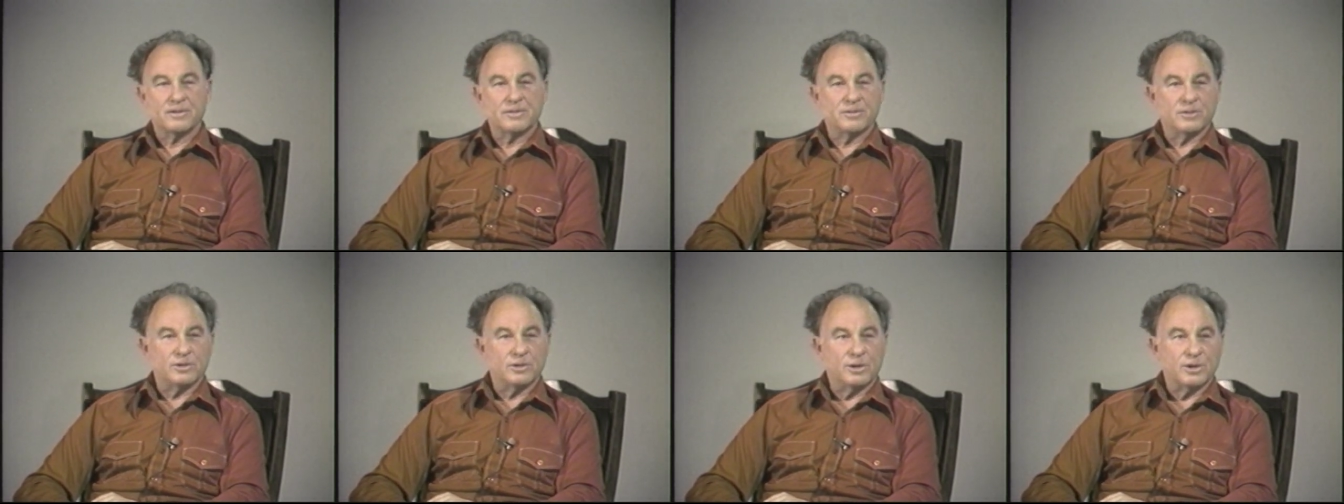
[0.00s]

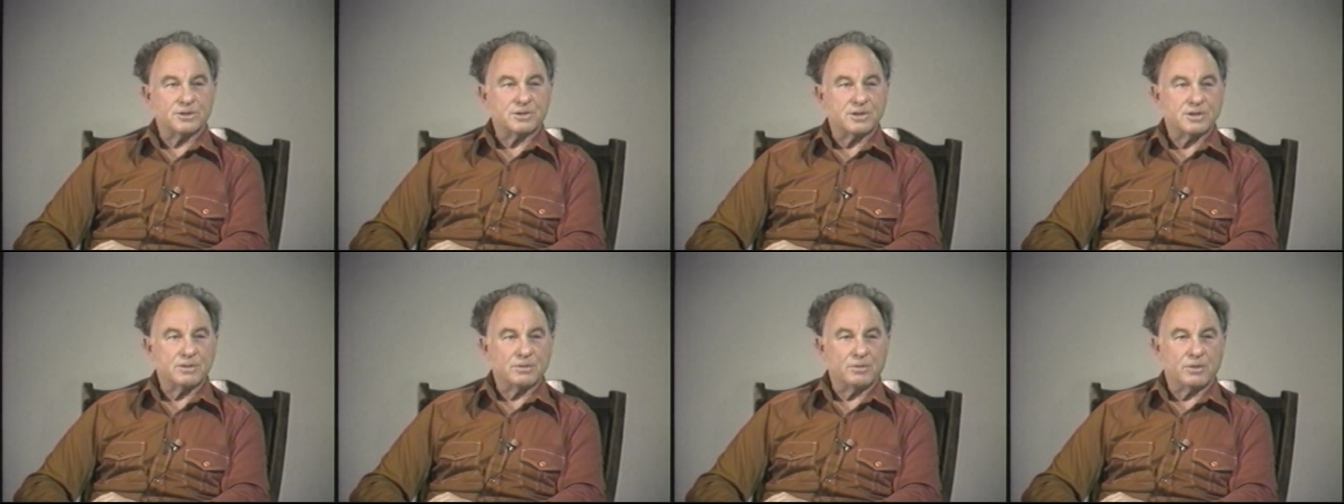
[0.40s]
The
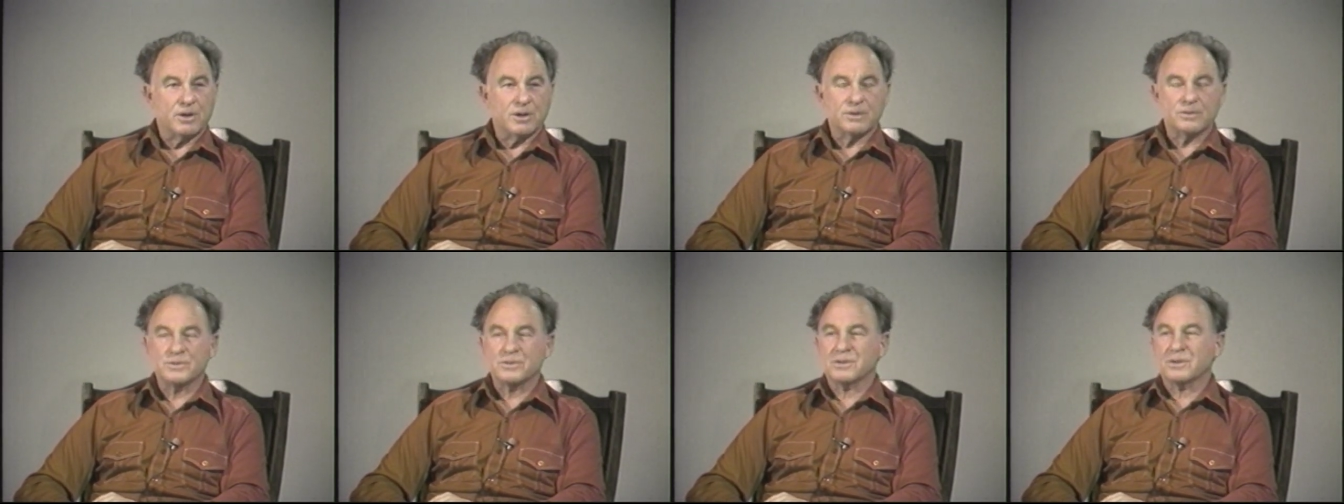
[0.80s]
loss of the
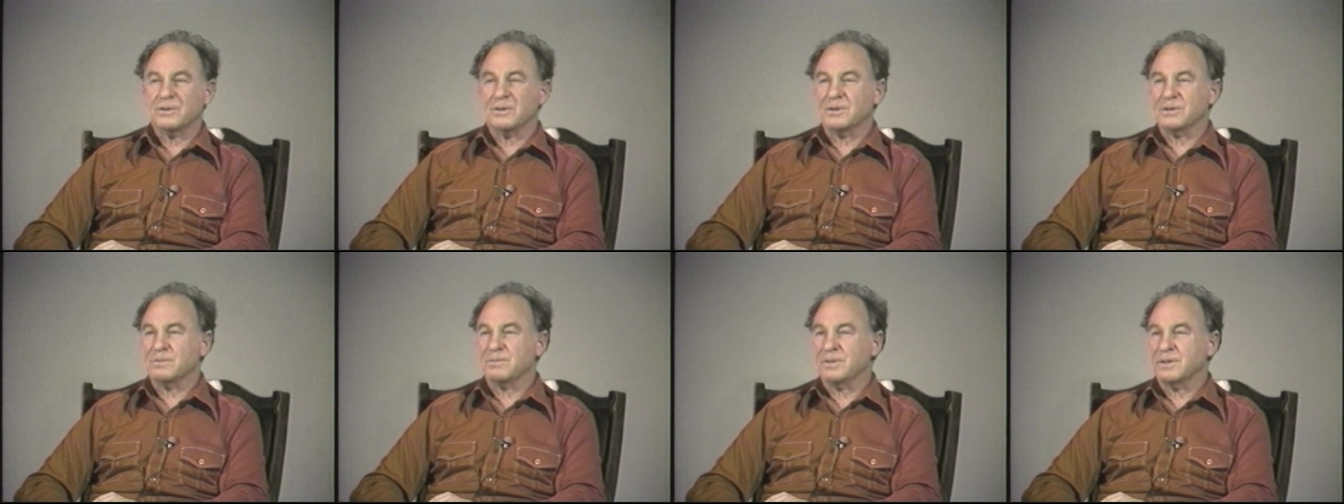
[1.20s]
water was
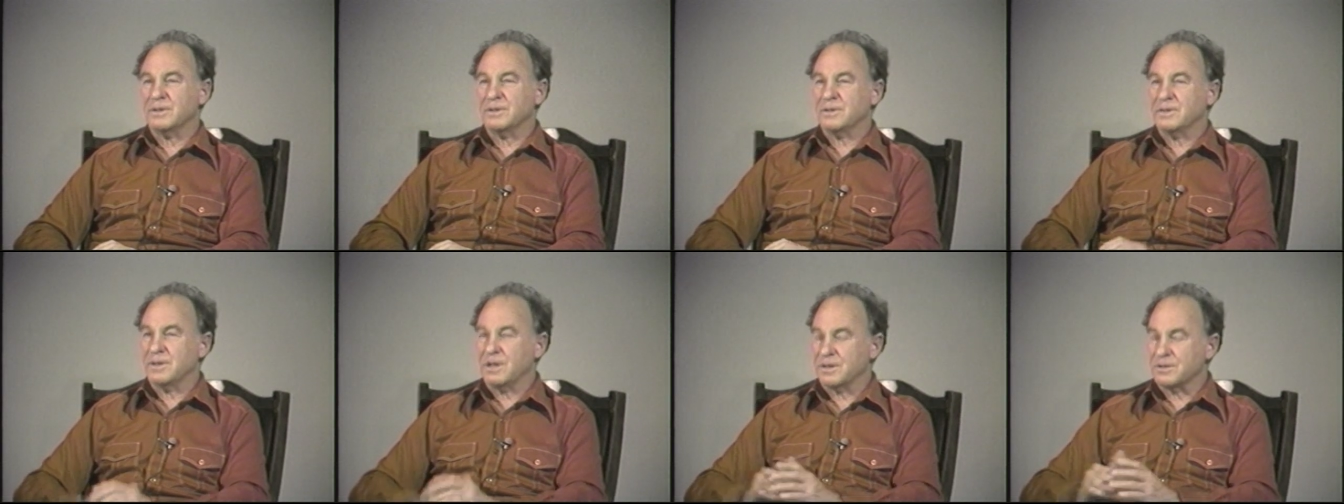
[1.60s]
caused by
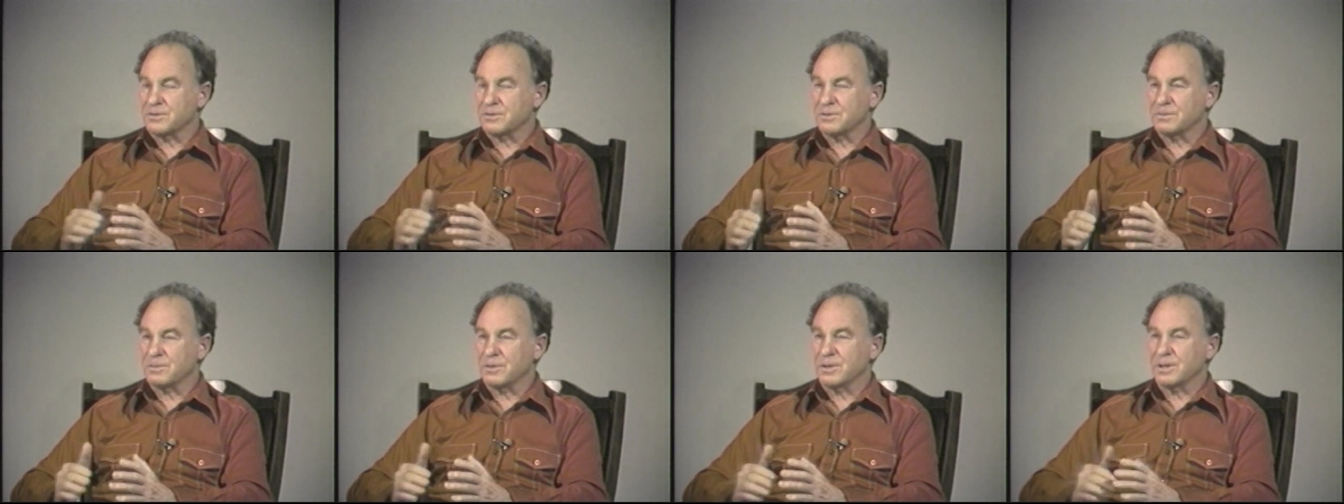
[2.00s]
a
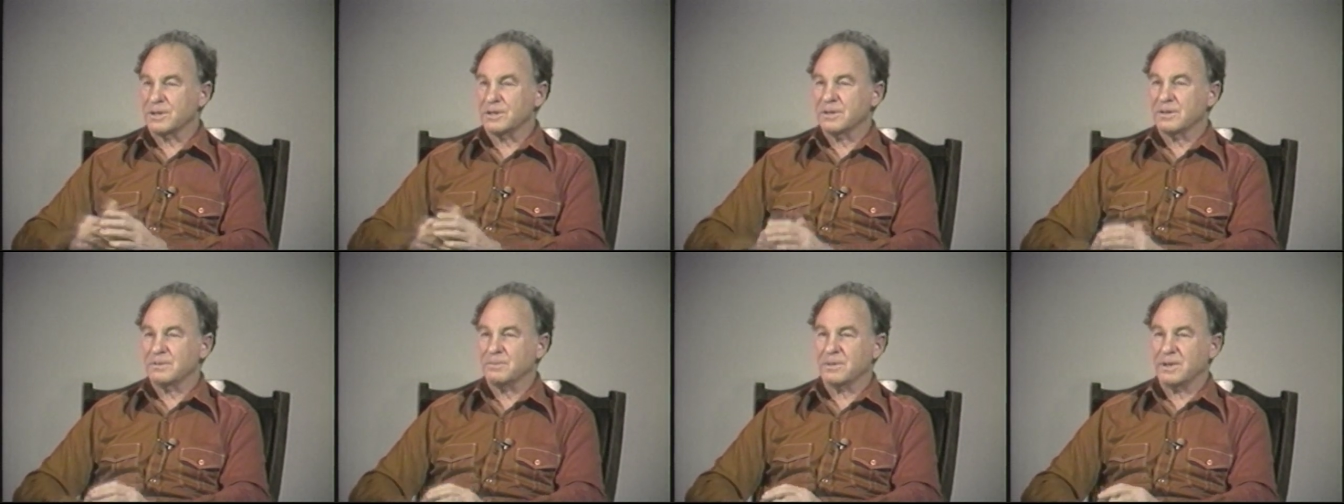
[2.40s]
natural break
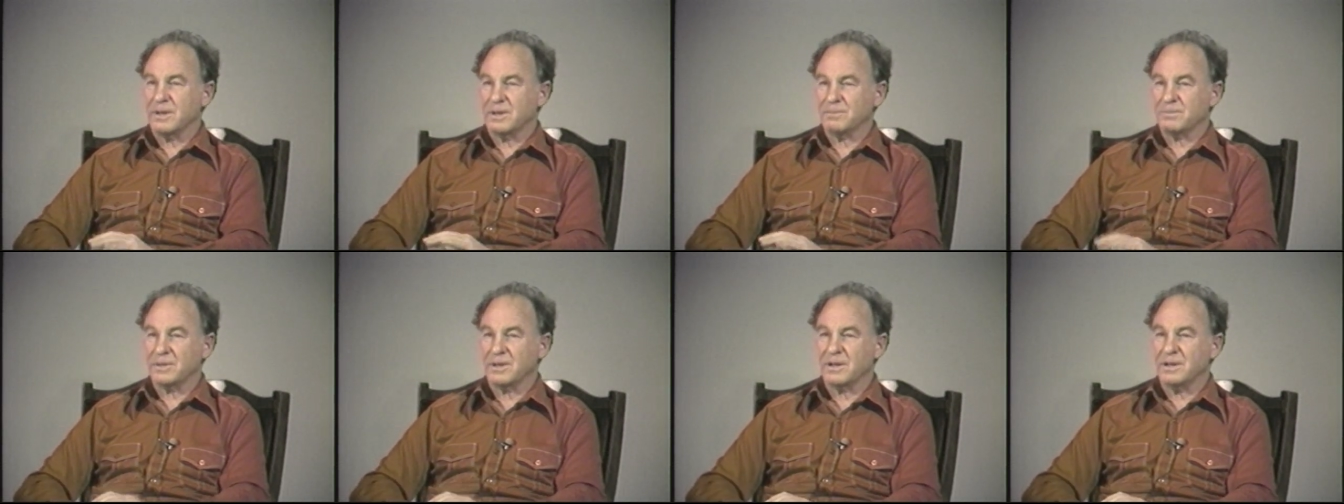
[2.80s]
in the
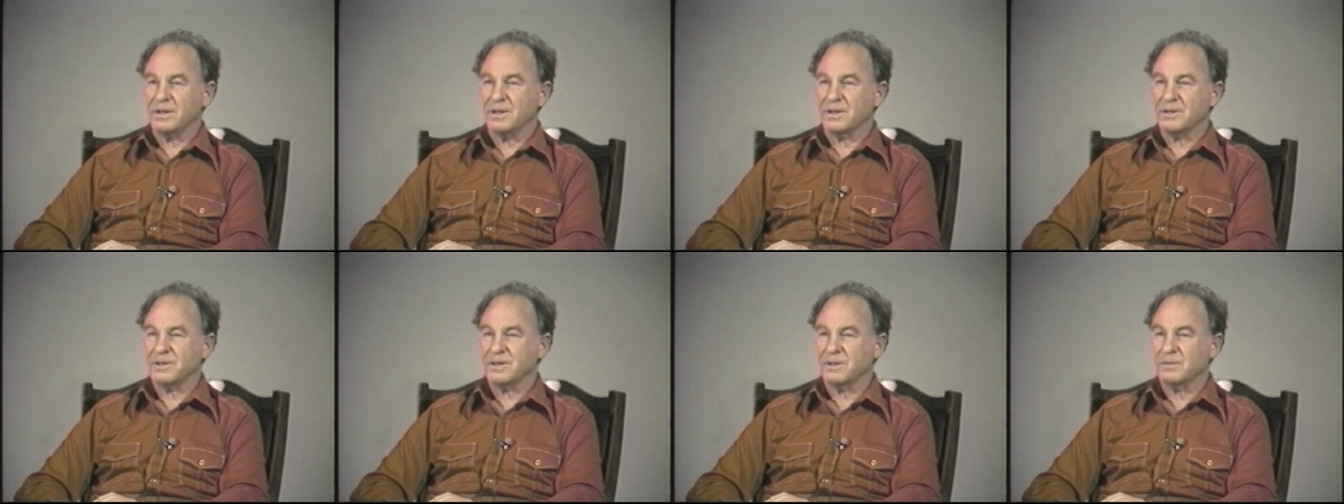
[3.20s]
pipeline,
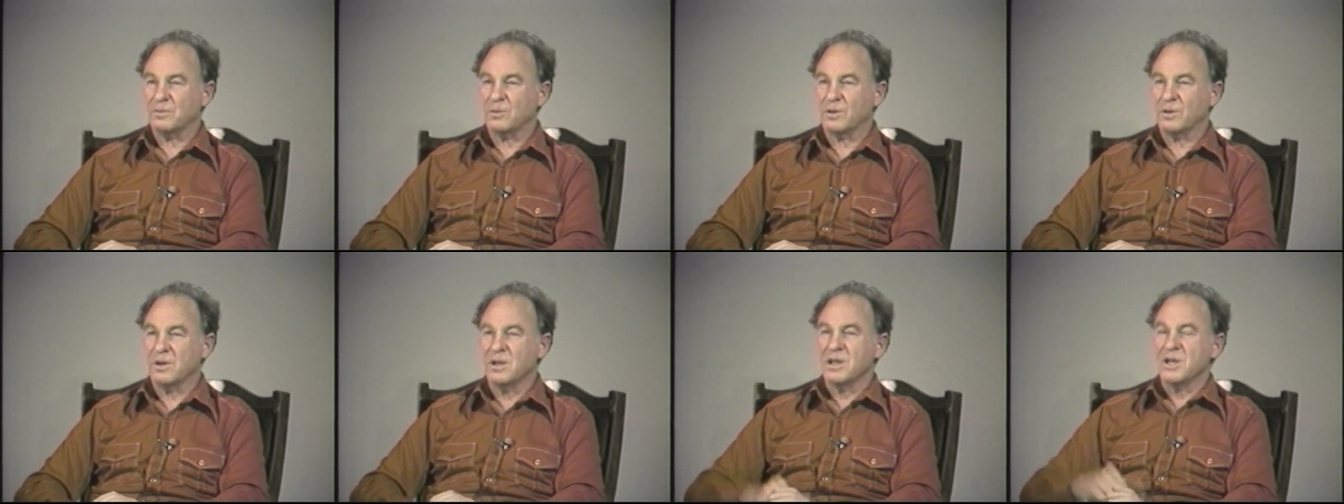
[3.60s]
nothing
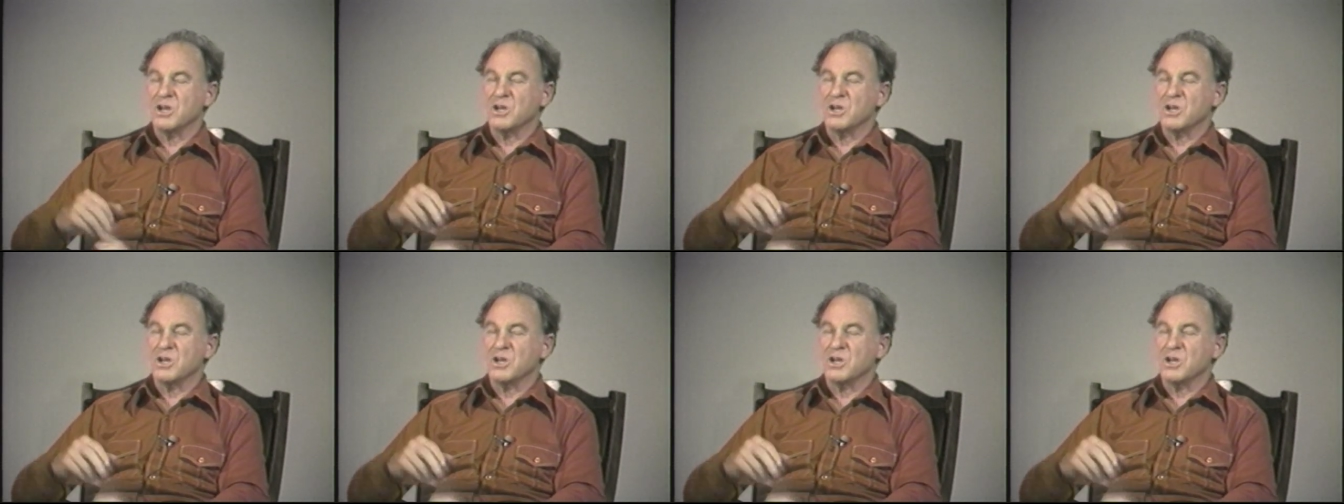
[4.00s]
more.